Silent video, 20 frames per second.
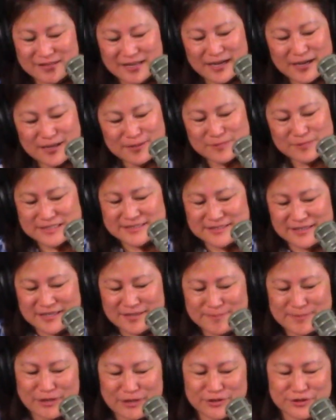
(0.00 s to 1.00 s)
let's talk
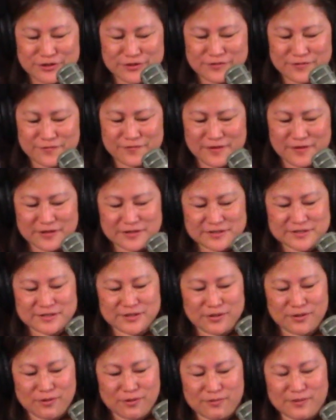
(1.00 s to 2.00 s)
about you first.
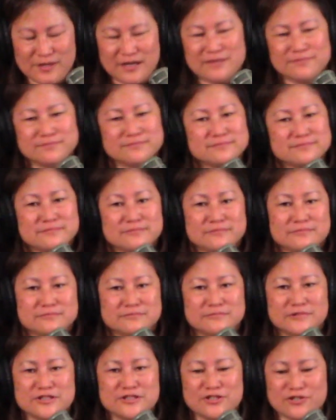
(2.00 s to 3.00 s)
So
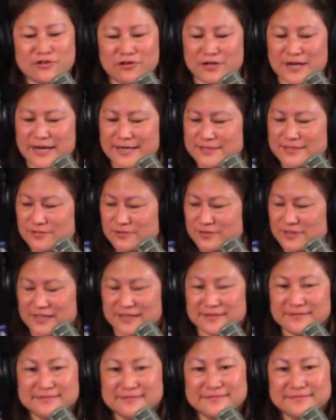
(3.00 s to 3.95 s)
where'd you go to high school, Dean?